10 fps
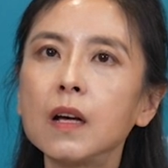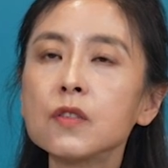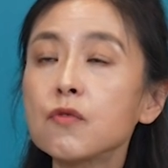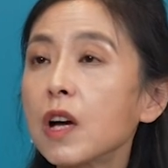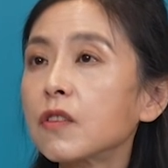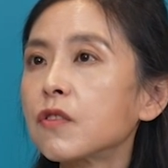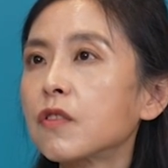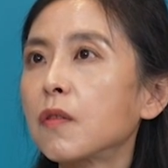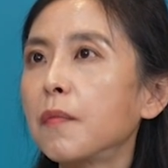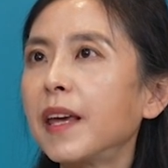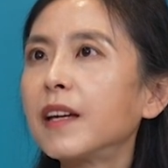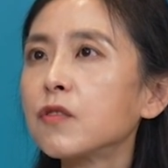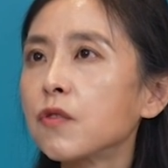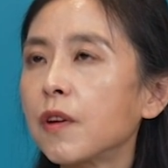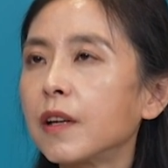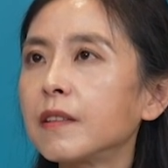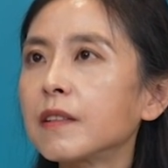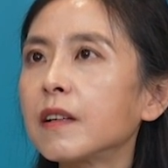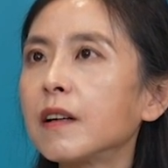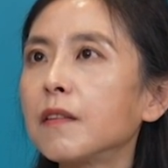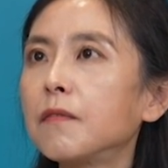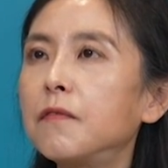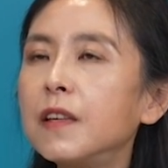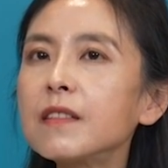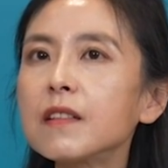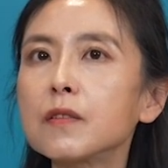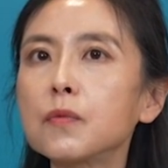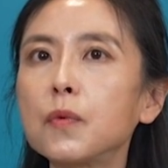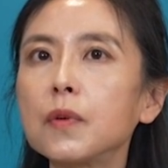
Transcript: structure mega trend, this is